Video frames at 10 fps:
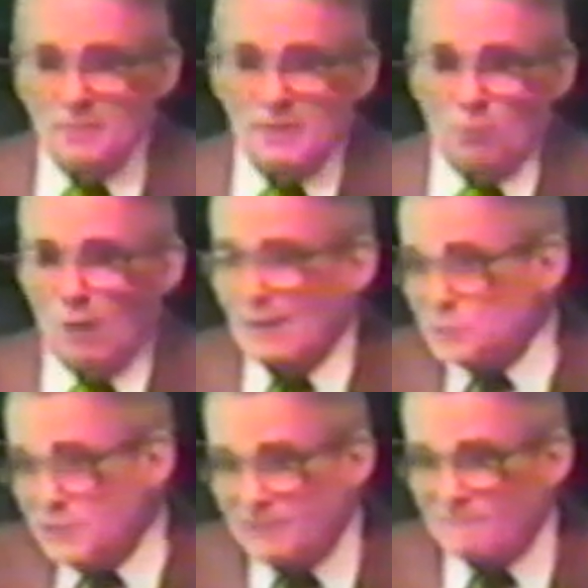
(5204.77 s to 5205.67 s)
And why do
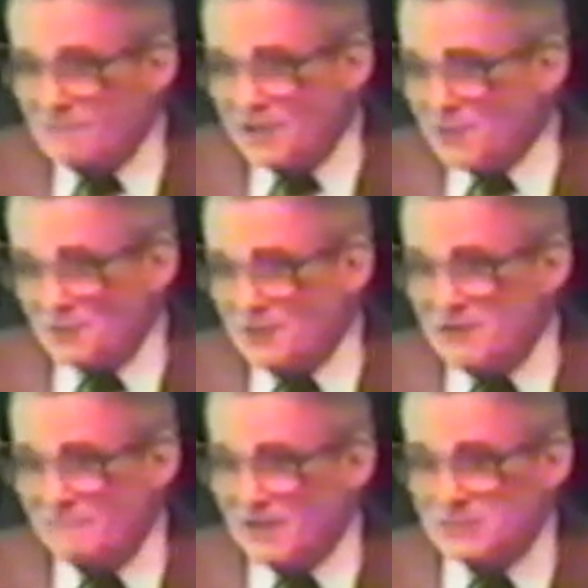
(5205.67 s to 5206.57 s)
you need a gizzard to
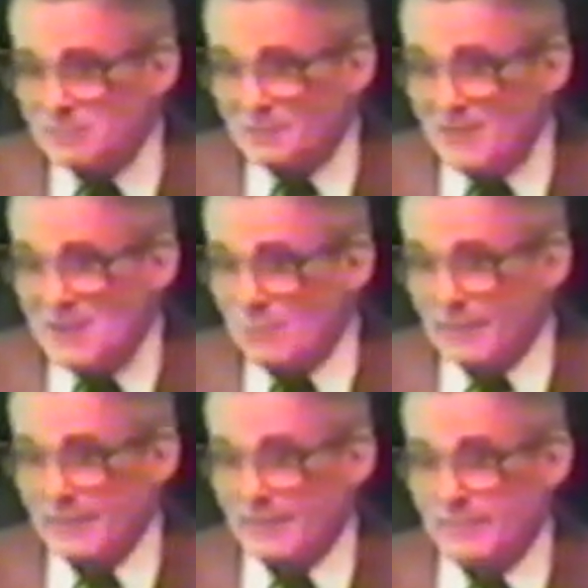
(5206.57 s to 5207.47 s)
eat vegetables
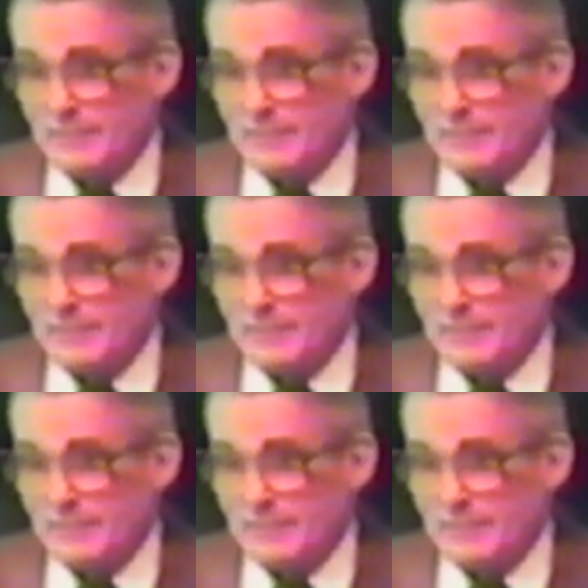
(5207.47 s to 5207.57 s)
anyway?